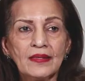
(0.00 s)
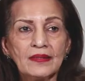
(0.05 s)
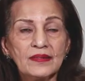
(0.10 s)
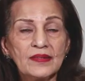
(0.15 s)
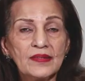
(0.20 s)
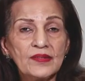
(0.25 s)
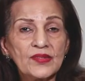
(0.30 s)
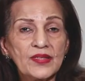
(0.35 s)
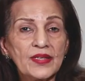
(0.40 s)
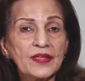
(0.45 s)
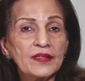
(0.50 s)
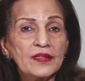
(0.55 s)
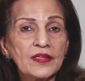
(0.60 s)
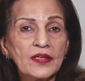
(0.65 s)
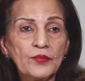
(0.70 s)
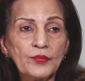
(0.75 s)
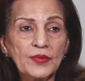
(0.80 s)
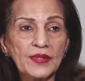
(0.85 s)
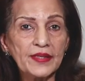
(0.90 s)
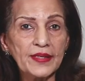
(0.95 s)
This
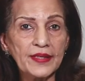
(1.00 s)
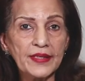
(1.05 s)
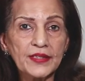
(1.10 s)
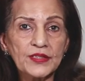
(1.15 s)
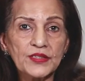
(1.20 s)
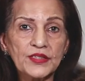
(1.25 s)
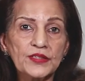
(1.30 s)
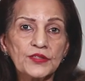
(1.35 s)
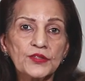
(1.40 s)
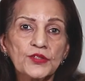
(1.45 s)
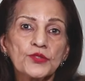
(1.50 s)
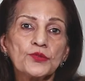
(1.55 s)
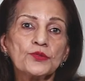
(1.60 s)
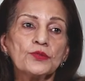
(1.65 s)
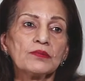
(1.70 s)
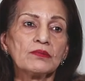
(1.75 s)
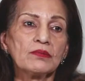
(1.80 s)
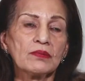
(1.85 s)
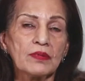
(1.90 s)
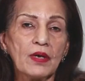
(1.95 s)
area will cater
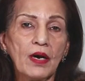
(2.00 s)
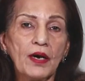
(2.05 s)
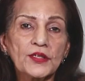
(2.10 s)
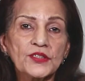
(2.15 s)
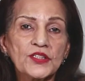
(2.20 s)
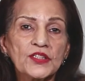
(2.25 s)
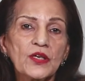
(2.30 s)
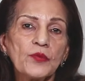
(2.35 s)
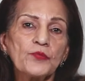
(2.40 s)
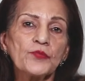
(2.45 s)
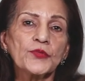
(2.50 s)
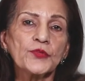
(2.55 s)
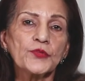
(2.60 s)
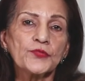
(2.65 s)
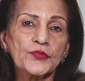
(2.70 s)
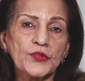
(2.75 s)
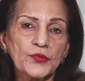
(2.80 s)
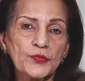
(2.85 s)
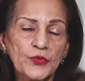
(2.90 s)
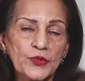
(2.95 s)
to a large number
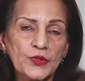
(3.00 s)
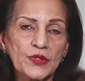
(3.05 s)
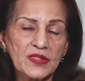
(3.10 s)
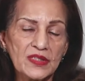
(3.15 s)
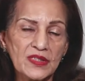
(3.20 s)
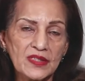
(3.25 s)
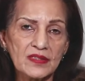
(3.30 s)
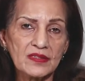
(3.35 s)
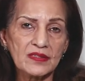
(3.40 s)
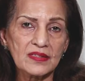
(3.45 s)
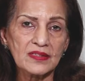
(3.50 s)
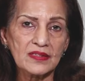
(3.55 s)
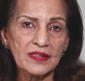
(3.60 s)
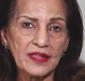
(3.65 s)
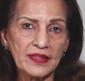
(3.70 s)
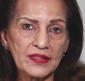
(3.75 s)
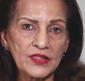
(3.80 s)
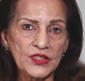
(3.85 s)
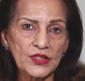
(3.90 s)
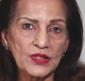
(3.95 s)
of communities in
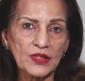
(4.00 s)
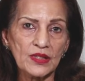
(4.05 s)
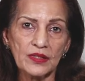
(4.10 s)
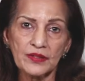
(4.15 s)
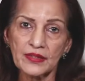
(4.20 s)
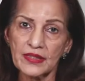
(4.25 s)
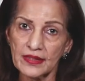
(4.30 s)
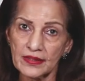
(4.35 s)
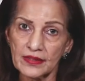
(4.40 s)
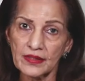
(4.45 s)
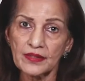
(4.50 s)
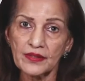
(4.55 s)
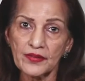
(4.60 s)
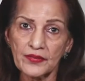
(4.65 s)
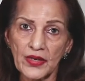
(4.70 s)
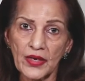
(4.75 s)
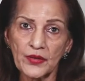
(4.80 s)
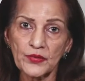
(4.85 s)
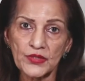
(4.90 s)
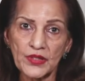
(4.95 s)
and
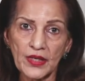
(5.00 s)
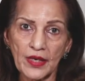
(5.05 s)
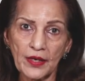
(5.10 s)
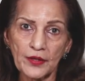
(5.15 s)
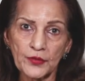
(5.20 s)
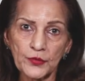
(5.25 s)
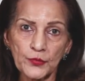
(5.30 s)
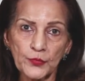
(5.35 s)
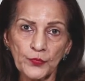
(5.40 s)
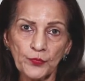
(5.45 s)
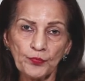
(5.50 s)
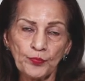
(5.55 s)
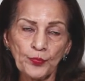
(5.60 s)
around Gharo.